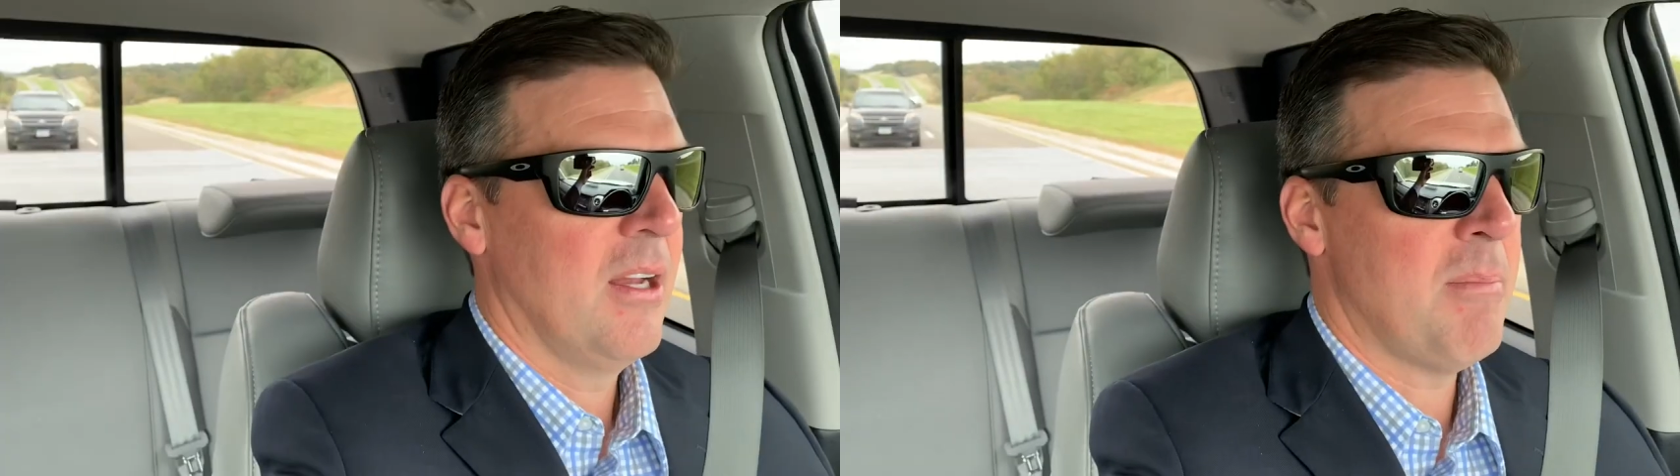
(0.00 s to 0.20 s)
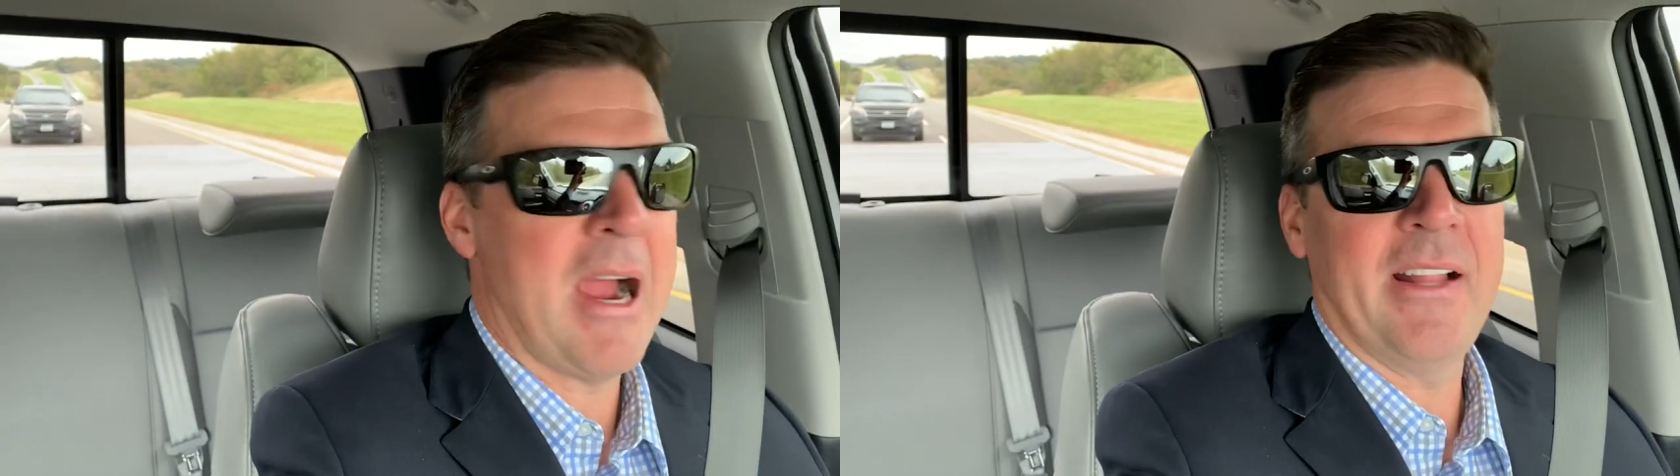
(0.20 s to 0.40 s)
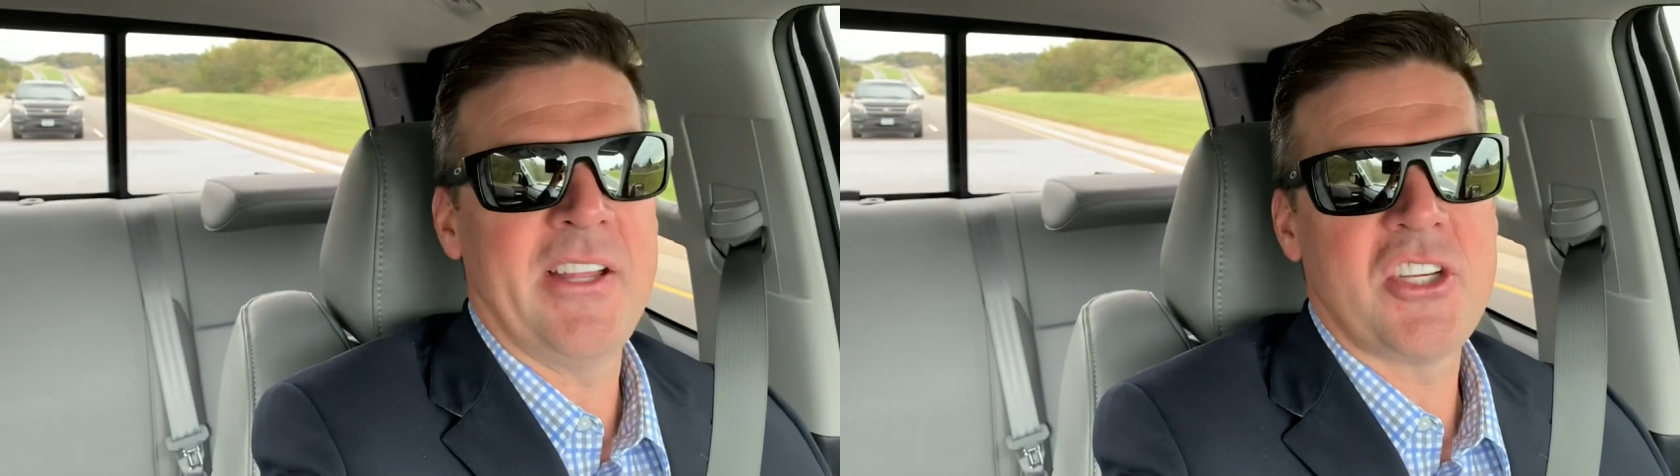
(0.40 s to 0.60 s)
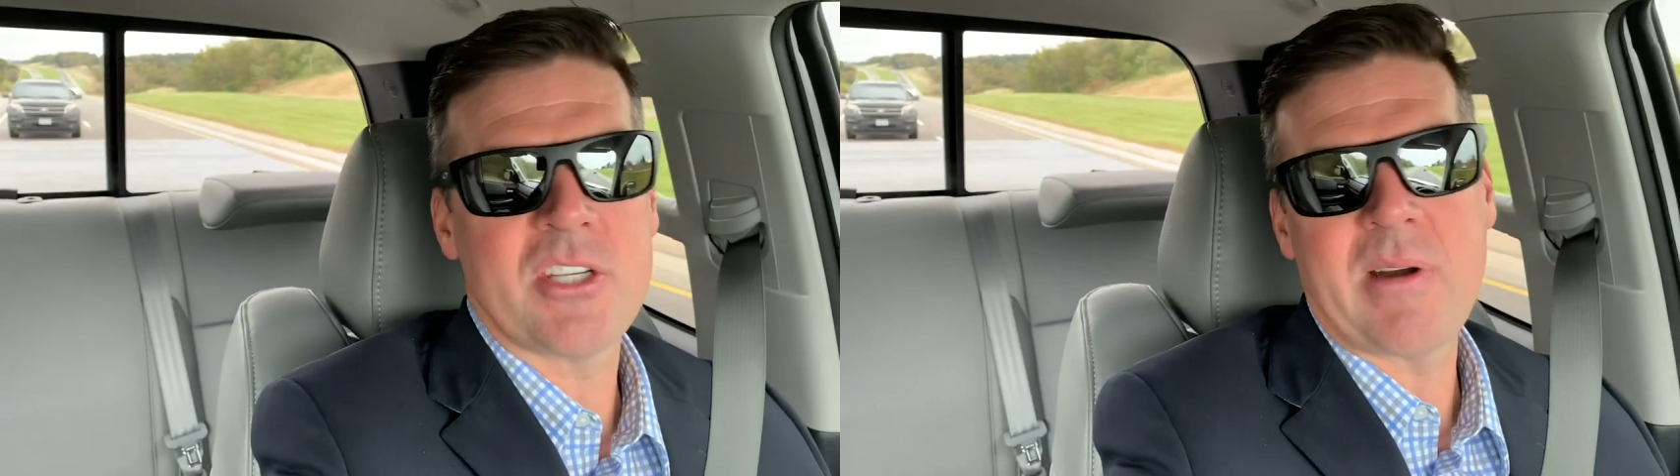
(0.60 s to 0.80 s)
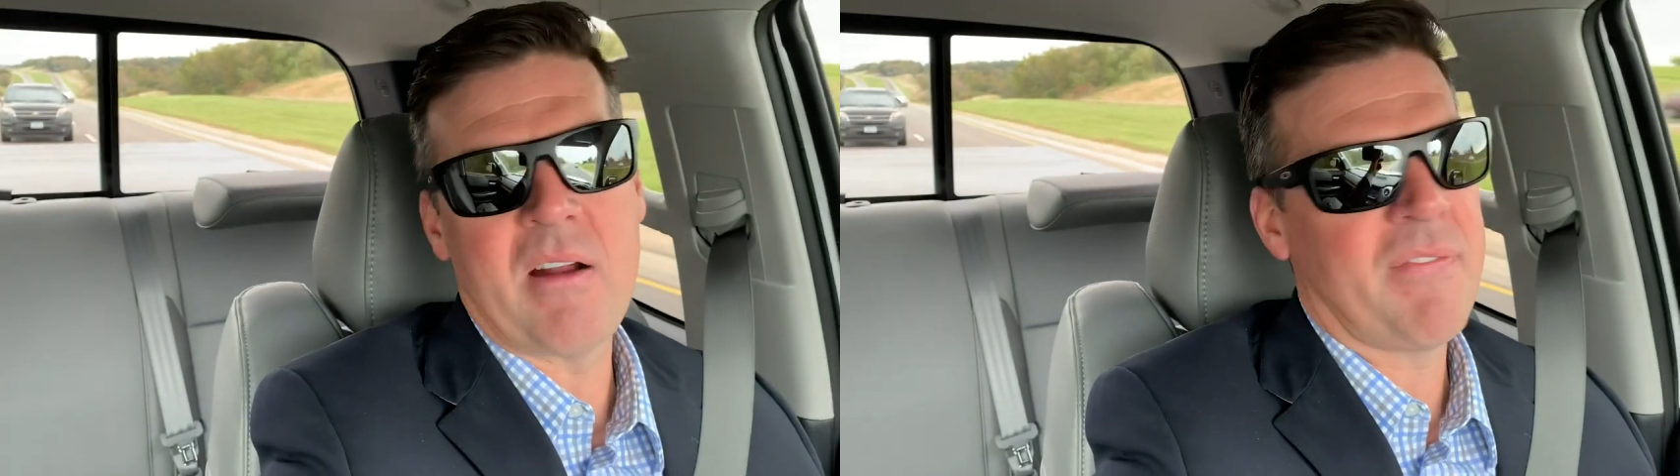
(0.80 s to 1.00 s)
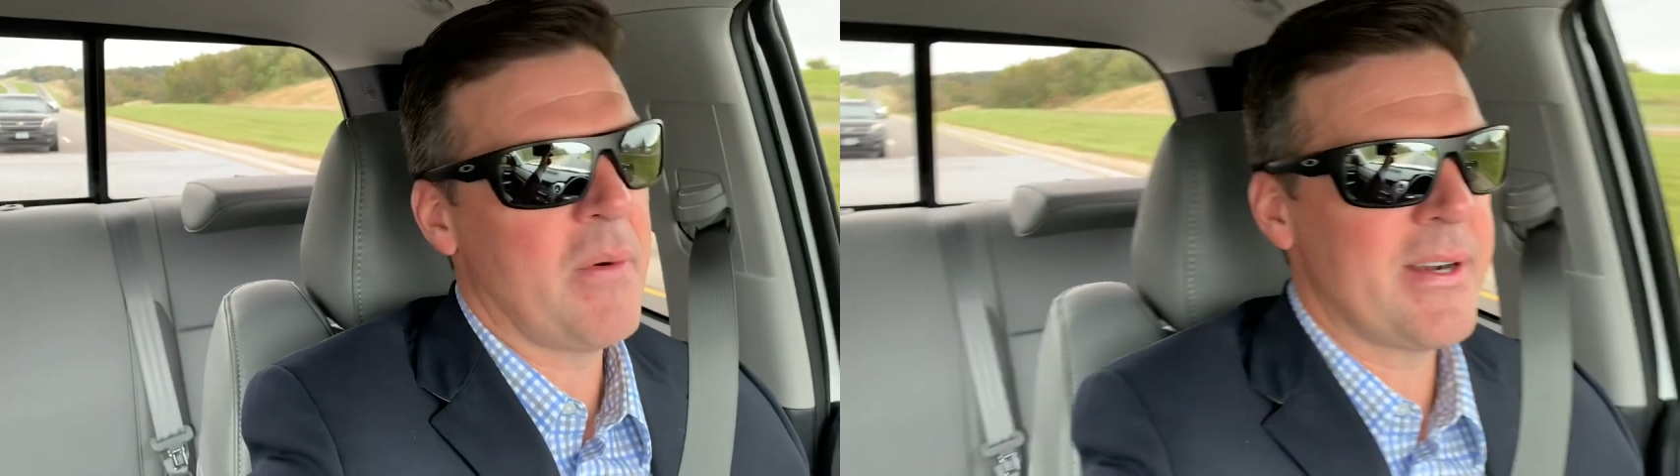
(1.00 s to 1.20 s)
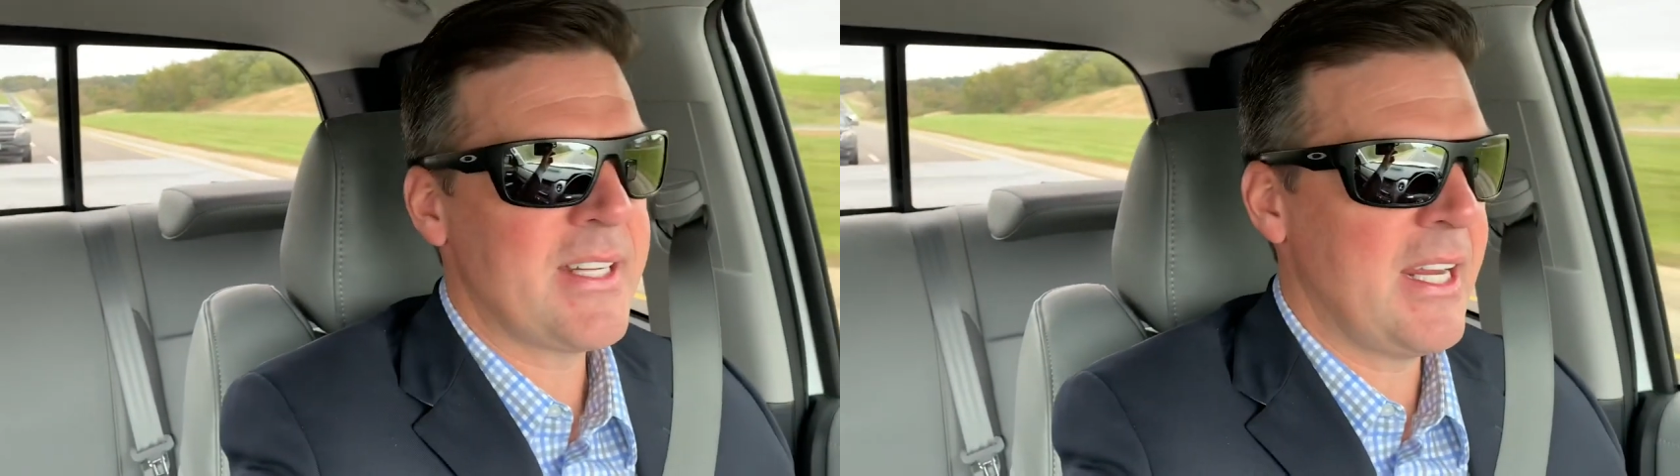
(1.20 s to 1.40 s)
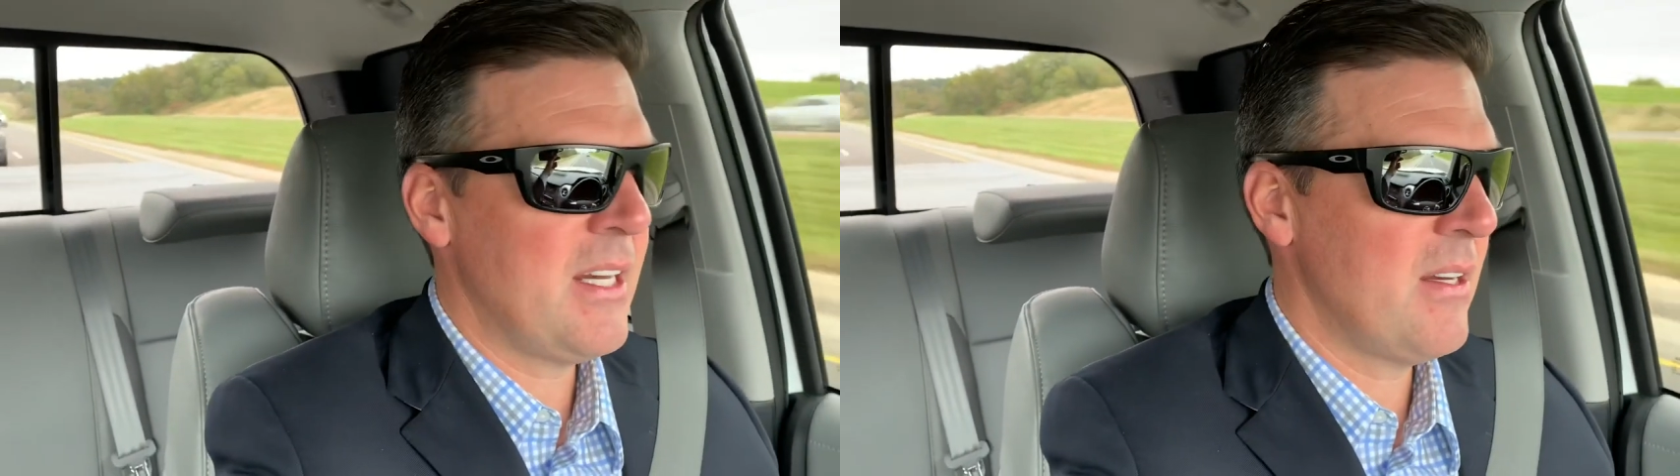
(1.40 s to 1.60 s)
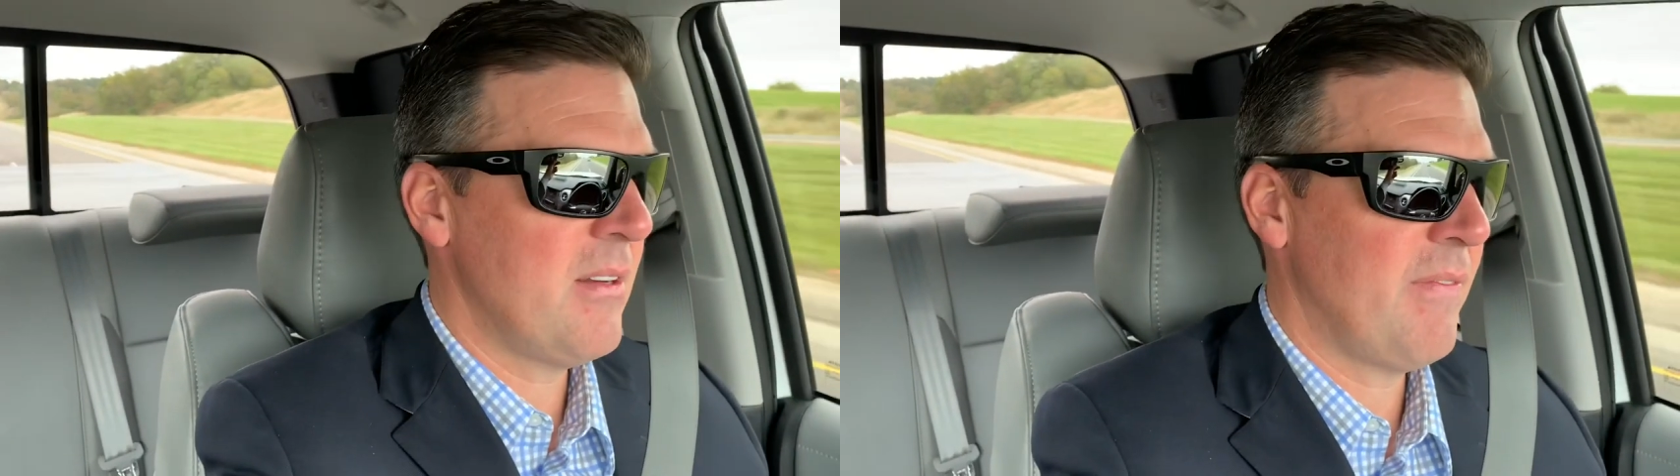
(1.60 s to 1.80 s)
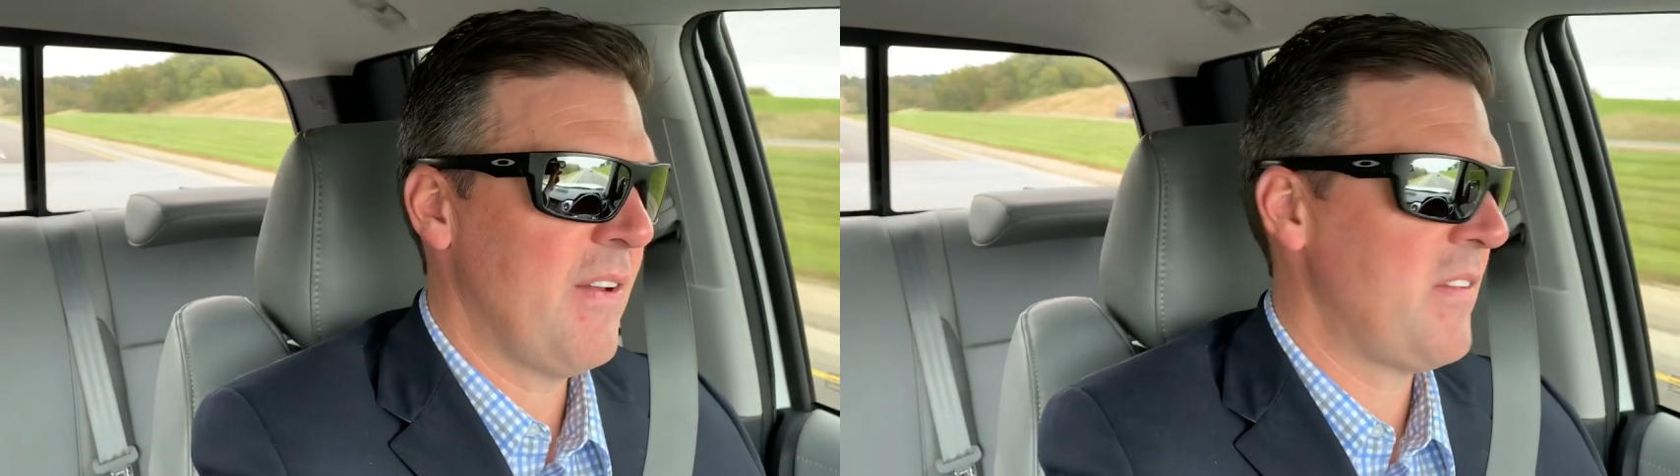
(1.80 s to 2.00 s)
Mileage is around
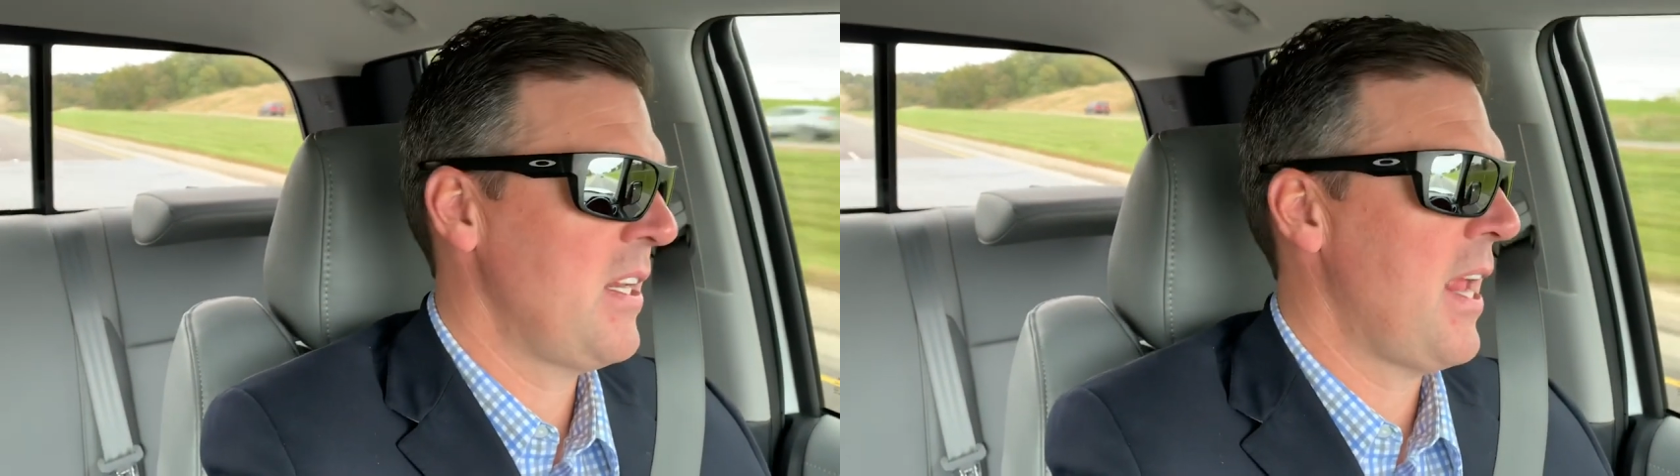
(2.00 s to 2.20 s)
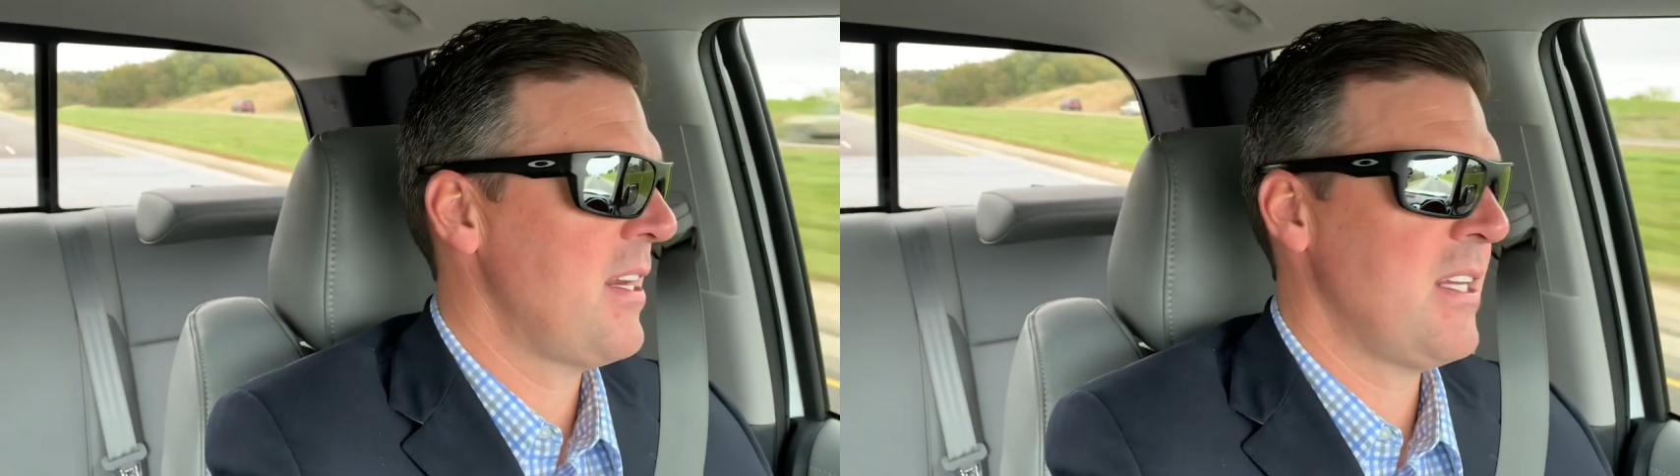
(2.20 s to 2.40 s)
14, 15,